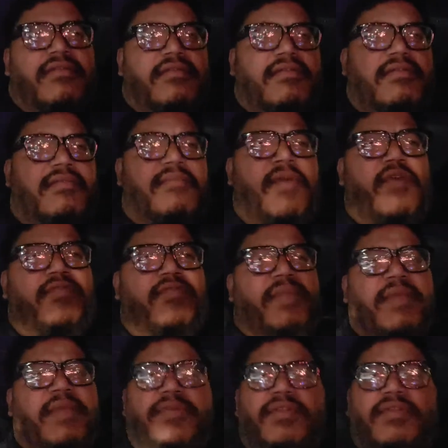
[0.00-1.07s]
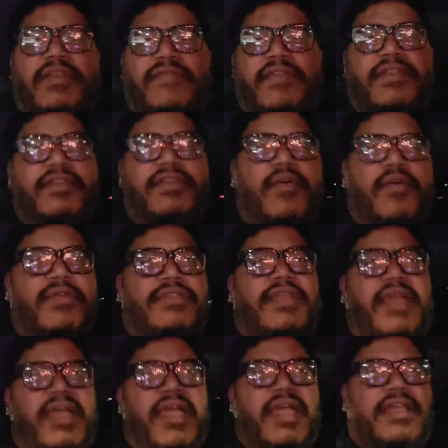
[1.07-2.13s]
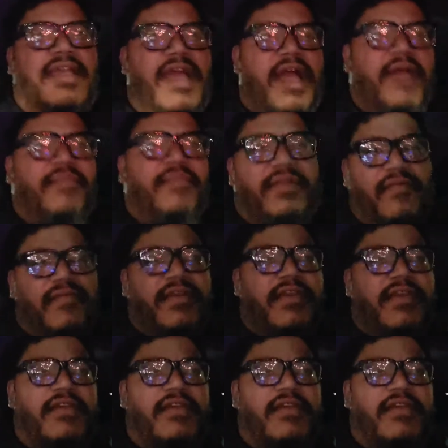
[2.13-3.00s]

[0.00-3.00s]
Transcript: most people don't even know what the heck happened over here.